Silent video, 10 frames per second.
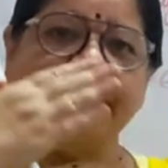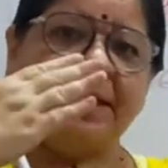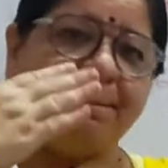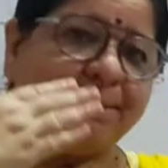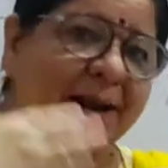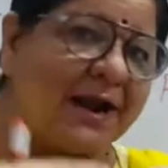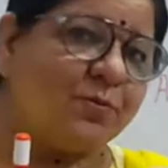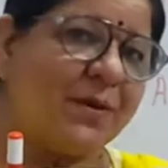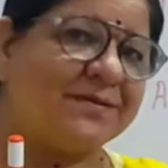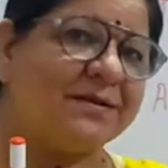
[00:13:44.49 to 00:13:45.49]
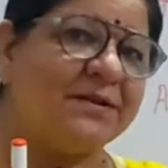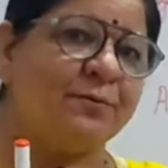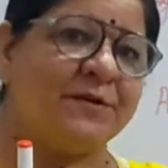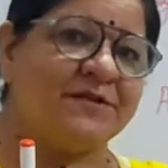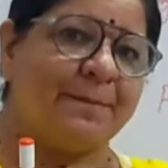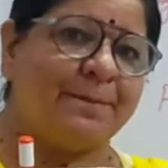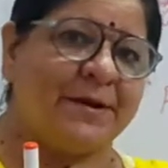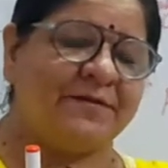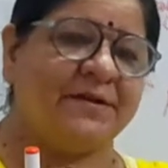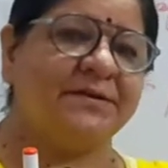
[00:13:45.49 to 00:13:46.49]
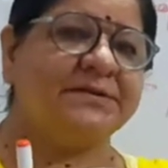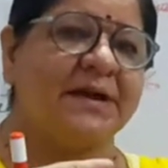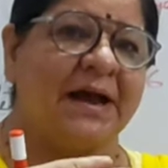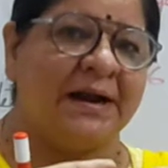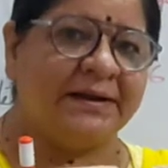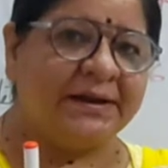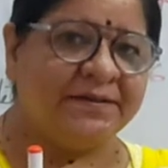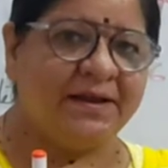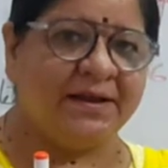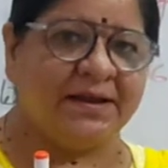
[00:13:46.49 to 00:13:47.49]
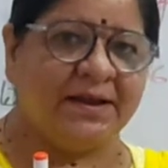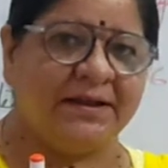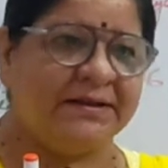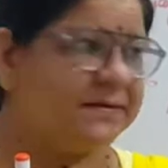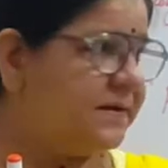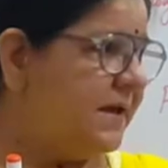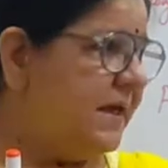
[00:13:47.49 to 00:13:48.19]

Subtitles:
the blood vessels which are present under the gills,